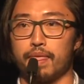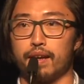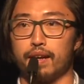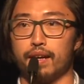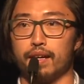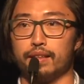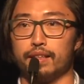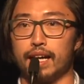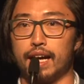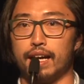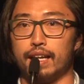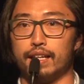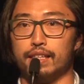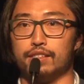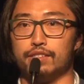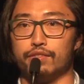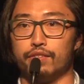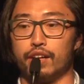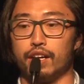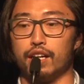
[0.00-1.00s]
that
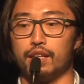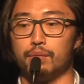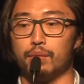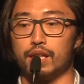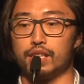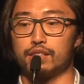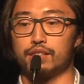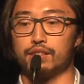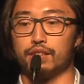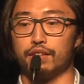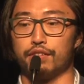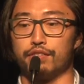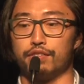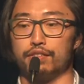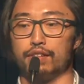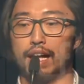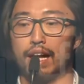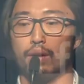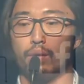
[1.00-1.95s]
is very much a flat